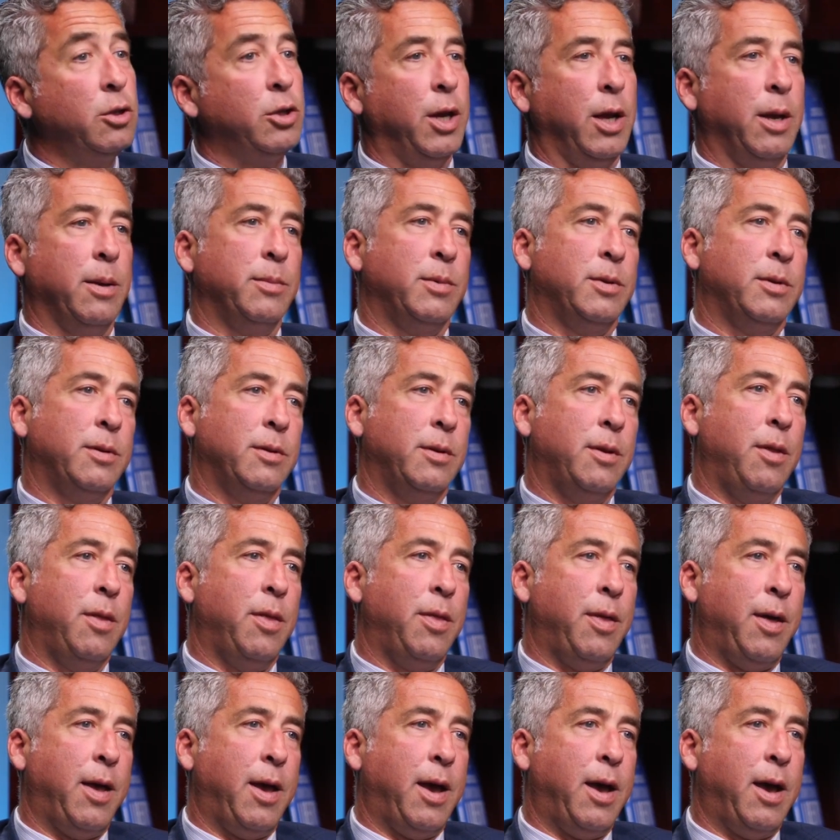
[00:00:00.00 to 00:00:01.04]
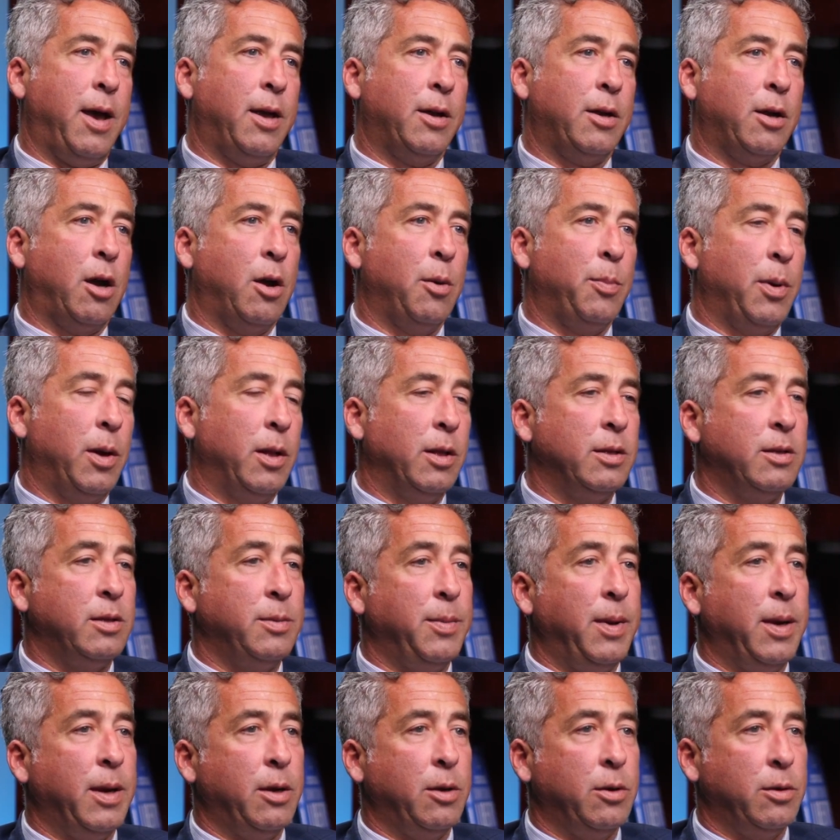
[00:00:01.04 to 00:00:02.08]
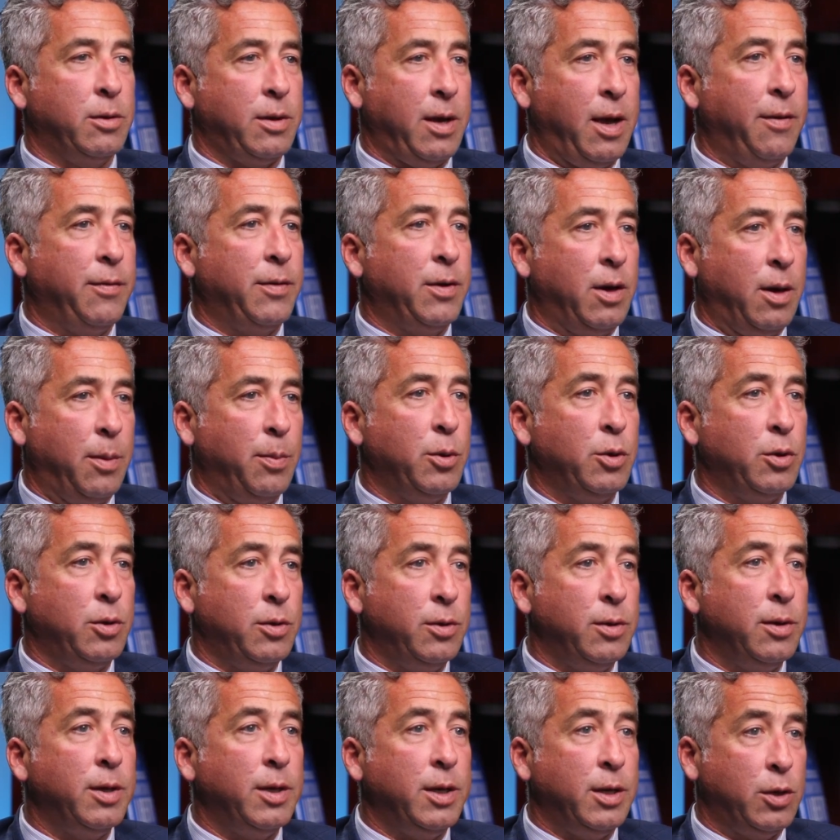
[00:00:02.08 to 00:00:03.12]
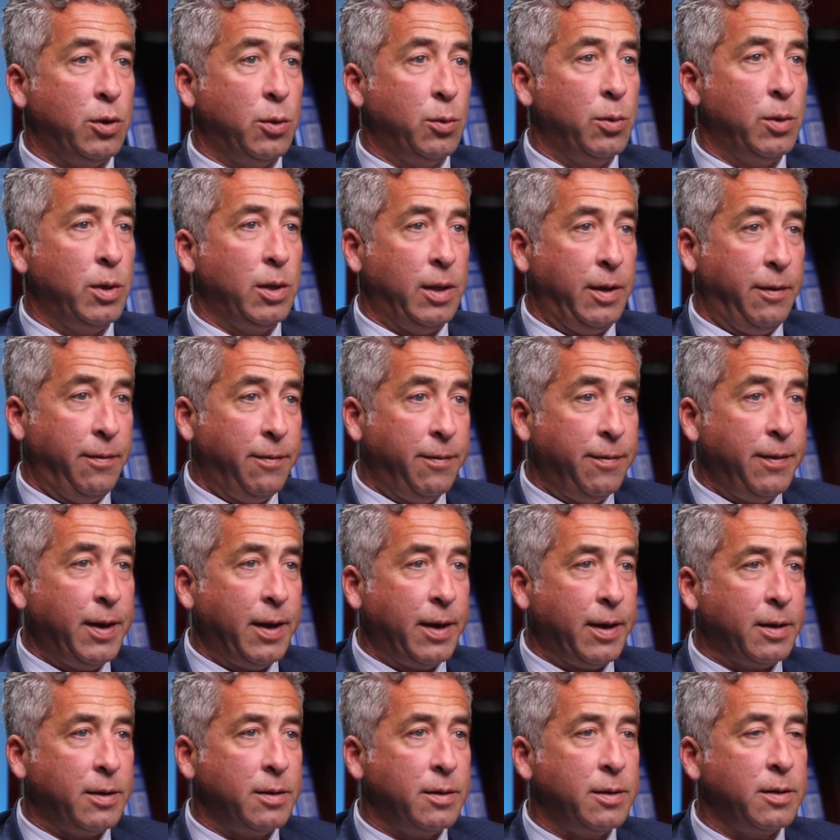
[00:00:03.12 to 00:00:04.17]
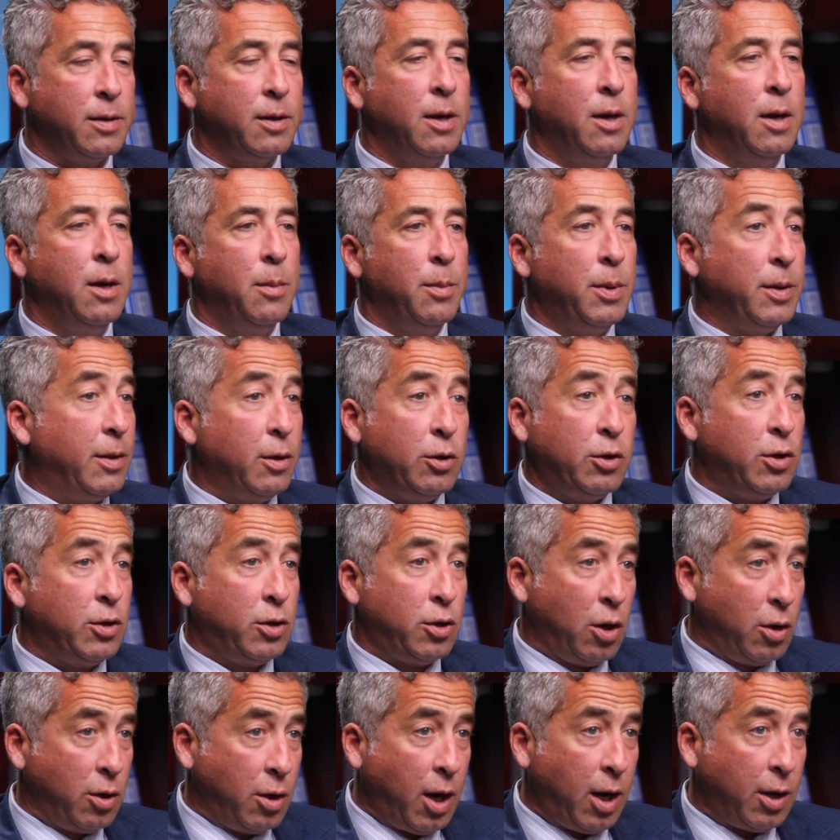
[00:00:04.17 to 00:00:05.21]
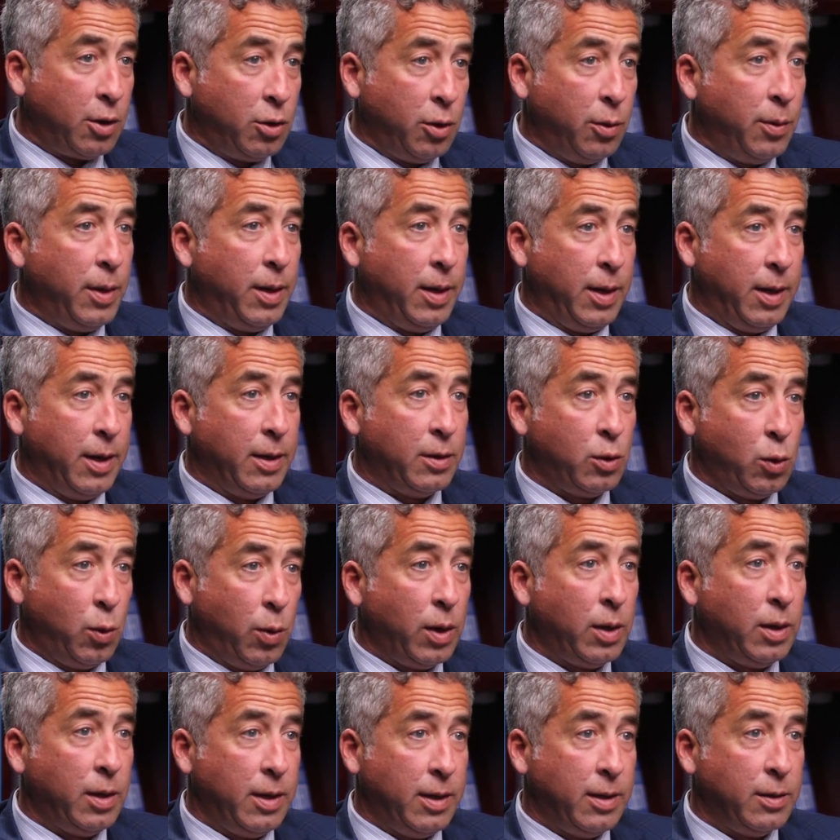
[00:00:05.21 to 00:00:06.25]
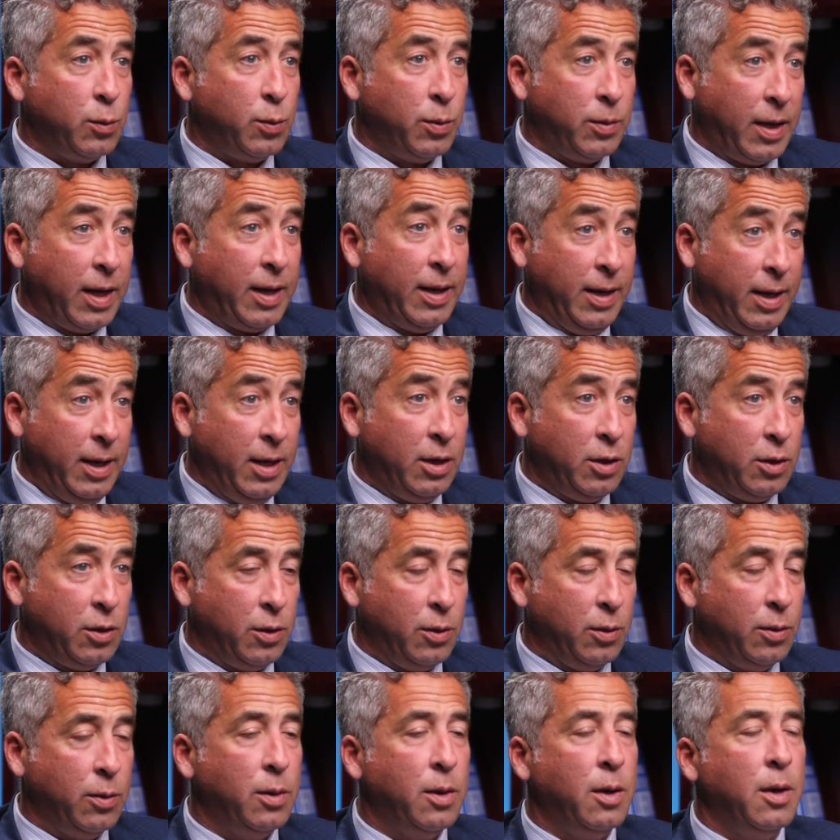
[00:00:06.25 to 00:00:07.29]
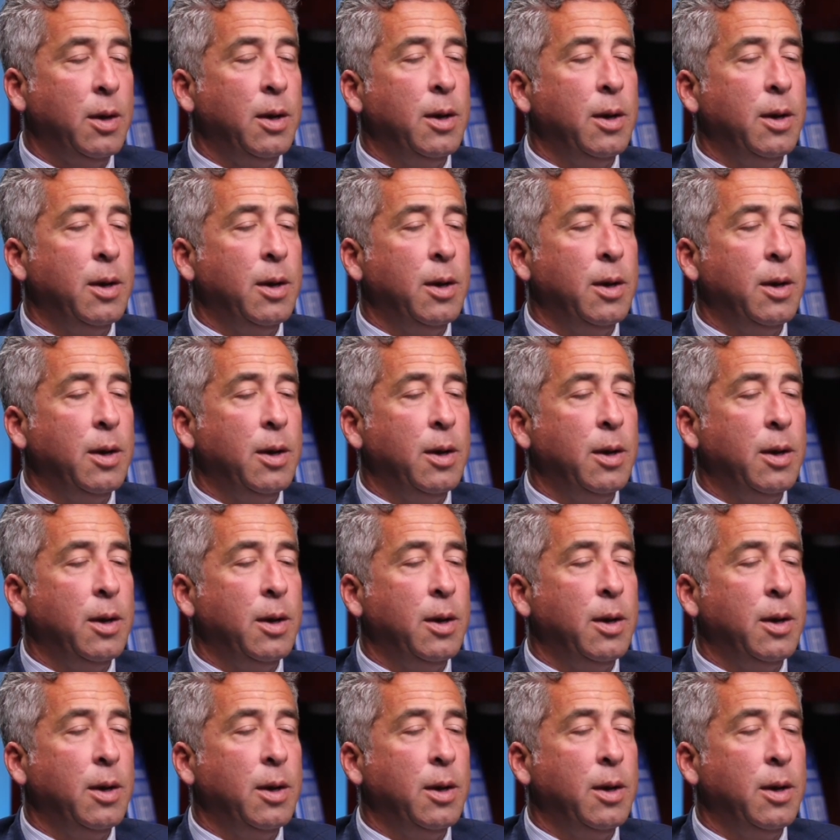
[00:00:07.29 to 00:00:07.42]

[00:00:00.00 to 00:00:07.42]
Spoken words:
jams that our policymakers have an opportunity to really fix, but they're just not doing it as quickly as they need to.